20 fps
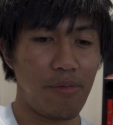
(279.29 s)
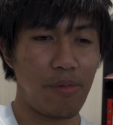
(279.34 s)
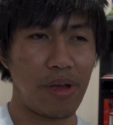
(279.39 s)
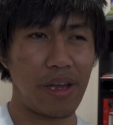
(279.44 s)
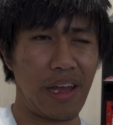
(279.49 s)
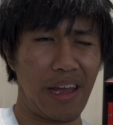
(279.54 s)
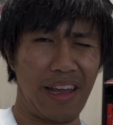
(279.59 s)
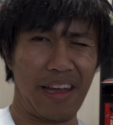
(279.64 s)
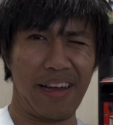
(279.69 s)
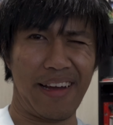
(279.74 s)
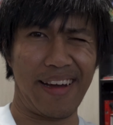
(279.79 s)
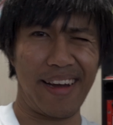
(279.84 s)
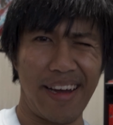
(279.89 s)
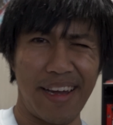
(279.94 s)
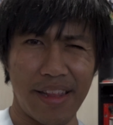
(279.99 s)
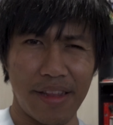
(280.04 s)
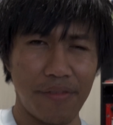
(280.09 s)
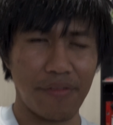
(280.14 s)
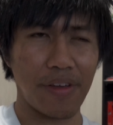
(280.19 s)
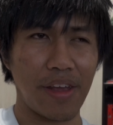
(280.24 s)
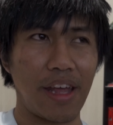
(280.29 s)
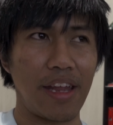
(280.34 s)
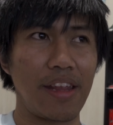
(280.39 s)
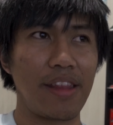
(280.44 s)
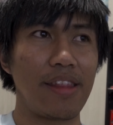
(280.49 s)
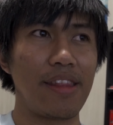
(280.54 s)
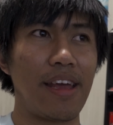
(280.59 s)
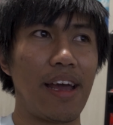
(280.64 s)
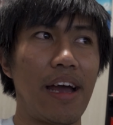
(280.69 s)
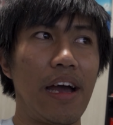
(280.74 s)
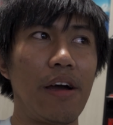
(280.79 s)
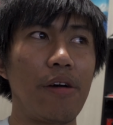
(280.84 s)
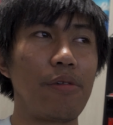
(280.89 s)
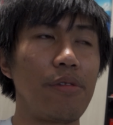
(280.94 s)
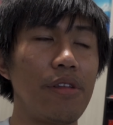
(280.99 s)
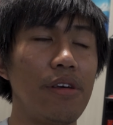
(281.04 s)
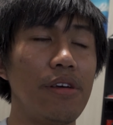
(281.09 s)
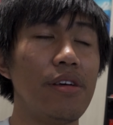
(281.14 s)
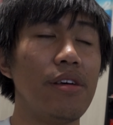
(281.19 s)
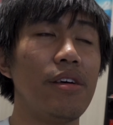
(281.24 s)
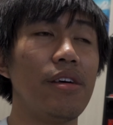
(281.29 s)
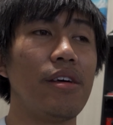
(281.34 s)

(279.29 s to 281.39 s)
We can kind of get it down.